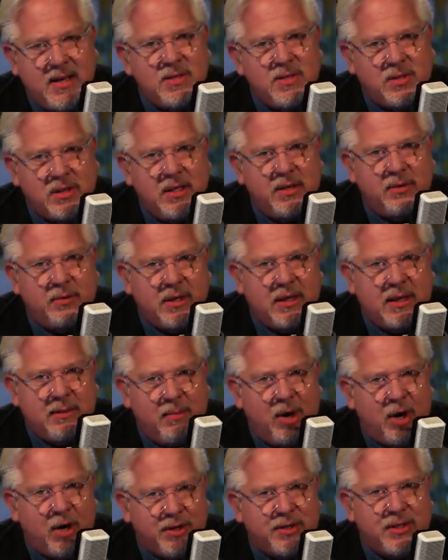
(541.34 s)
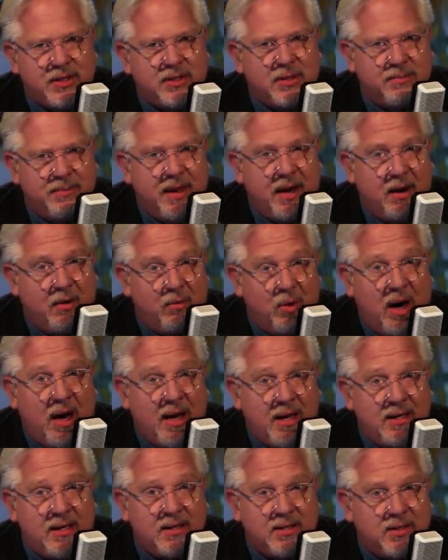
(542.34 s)
is literally Marxism there,
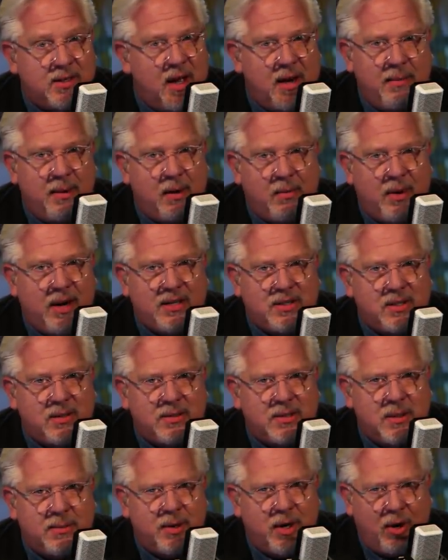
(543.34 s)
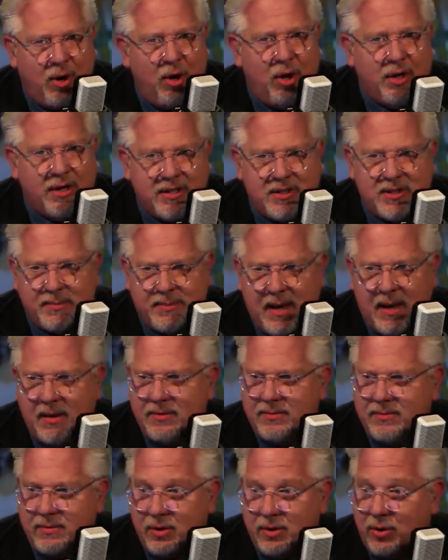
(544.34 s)
right? It's not about racism at all. It's
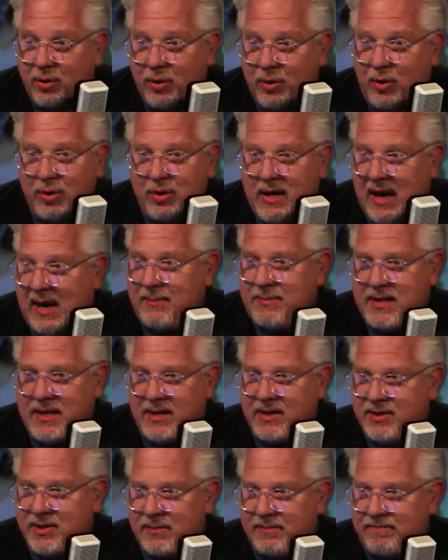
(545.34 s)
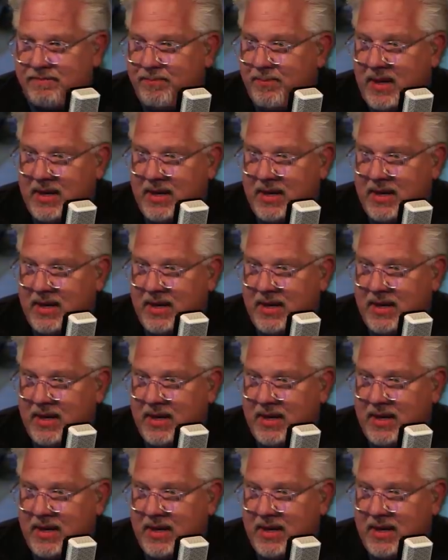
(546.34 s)
about good old communism.